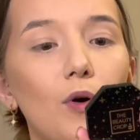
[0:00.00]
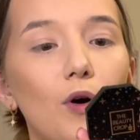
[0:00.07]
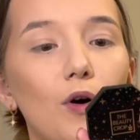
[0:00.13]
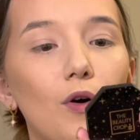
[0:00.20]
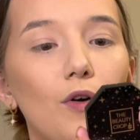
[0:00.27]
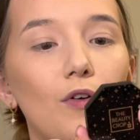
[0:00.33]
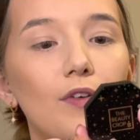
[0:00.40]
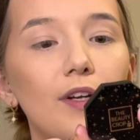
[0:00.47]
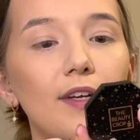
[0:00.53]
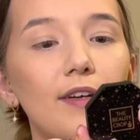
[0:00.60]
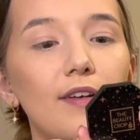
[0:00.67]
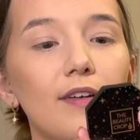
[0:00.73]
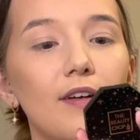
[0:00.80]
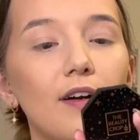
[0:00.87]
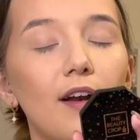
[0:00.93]

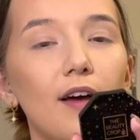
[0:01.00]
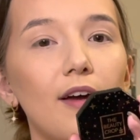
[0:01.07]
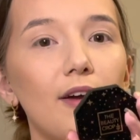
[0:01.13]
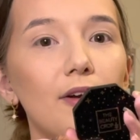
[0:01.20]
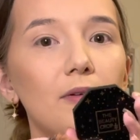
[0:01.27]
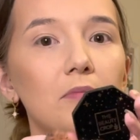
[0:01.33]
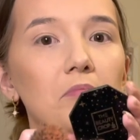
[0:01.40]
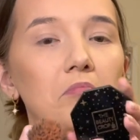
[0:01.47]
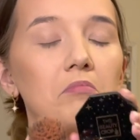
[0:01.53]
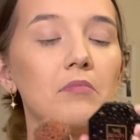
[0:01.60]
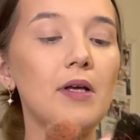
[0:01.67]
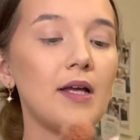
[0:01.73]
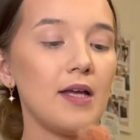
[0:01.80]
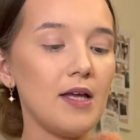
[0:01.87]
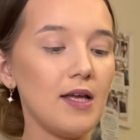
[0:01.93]
Orient Glow.
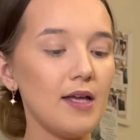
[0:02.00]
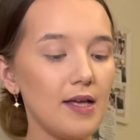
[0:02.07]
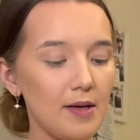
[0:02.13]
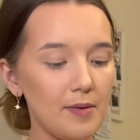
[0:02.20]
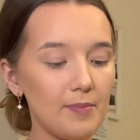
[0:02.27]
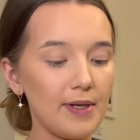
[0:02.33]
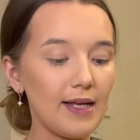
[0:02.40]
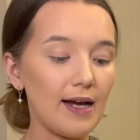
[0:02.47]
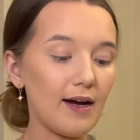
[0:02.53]
But yeah,